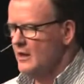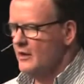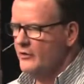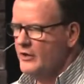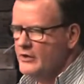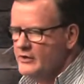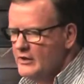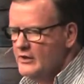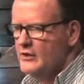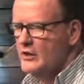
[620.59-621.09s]

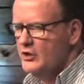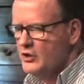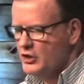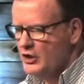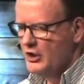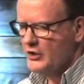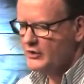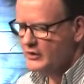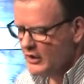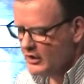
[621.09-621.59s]
This isn't
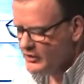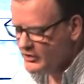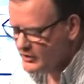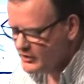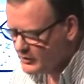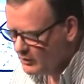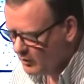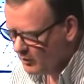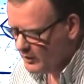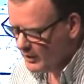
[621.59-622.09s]
just a
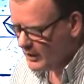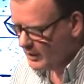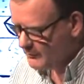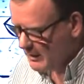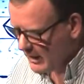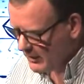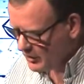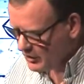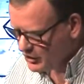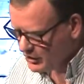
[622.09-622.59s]
story
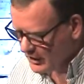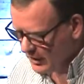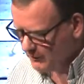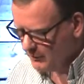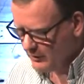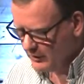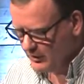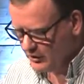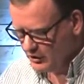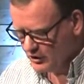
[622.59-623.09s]
about a
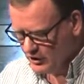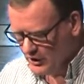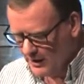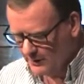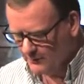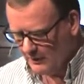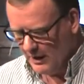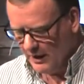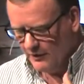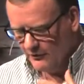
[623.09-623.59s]
shepherd and
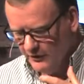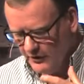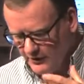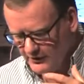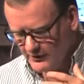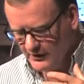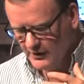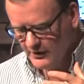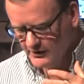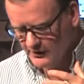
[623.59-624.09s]
sheep.
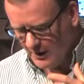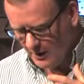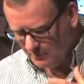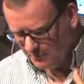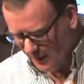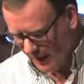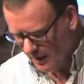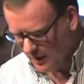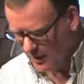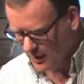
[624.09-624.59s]
This is a
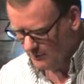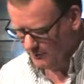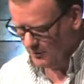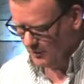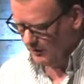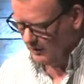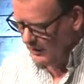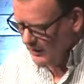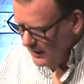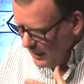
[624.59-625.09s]
parable.
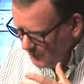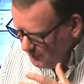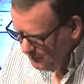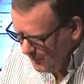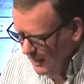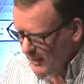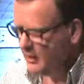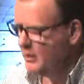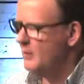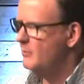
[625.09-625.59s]
A
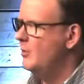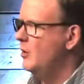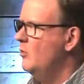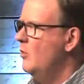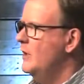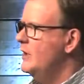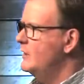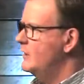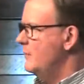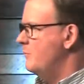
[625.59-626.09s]
parable.
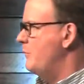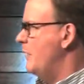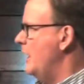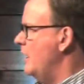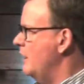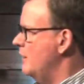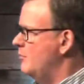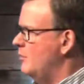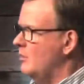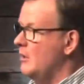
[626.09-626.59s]
What is a
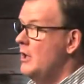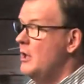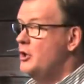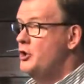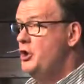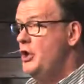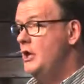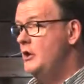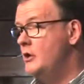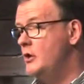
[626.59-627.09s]
parable?
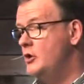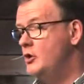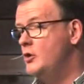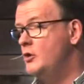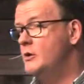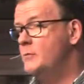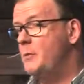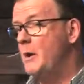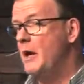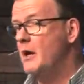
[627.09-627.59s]
Jesus
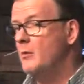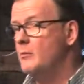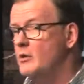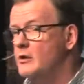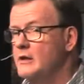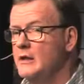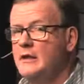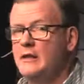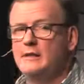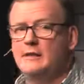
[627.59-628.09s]
used
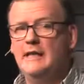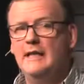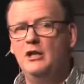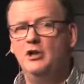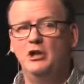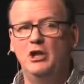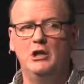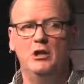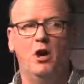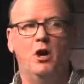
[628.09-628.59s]
parables in his
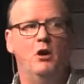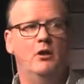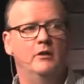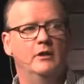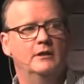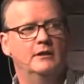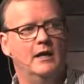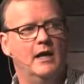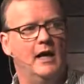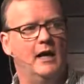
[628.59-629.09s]
teaching all the
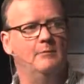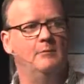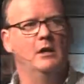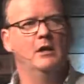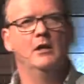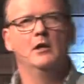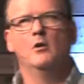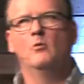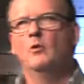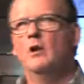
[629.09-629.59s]
time.
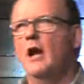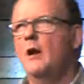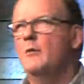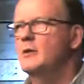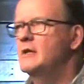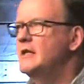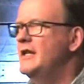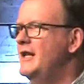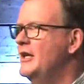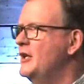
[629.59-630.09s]
When I was
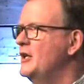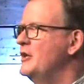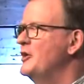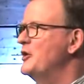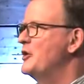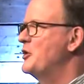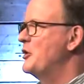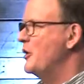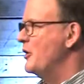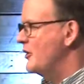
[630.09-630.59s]
a kid in the
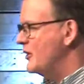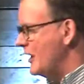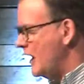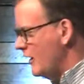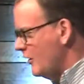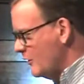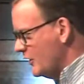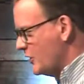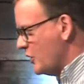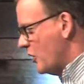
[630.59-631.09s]
church, I
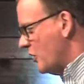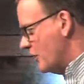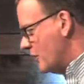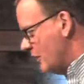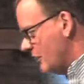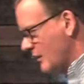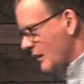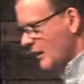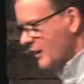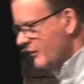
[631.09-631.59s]
always heard
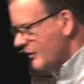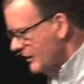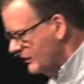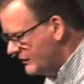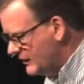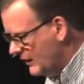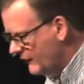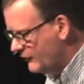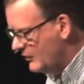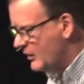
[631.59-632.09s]
the, this
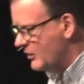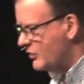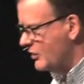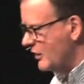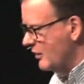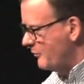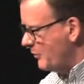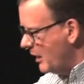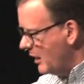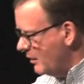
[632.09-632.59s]
definition
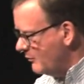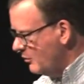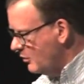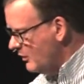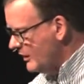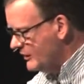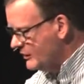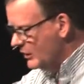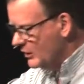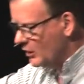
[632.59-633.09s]
a parable
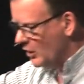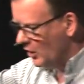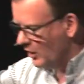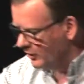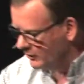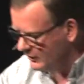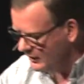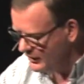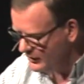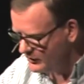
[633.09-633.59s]
is an
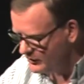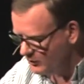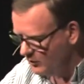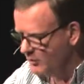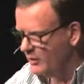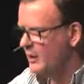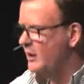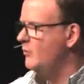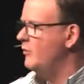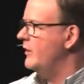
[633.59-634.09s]
earthly
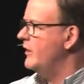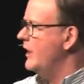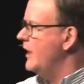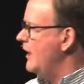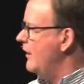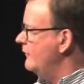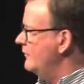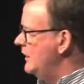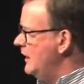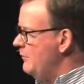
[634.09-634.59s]
story with a
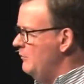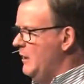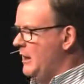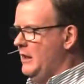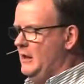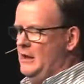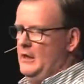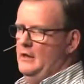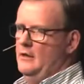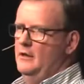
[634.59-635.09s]
heavenly
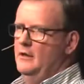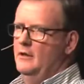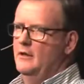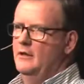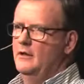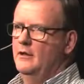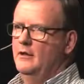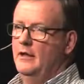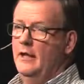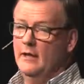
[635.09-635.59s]
meaning.
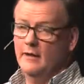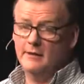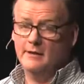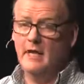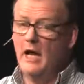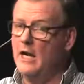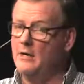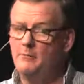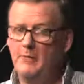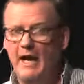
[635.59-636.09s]
And it's
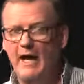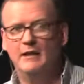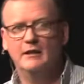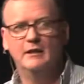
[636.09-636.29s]
not a bad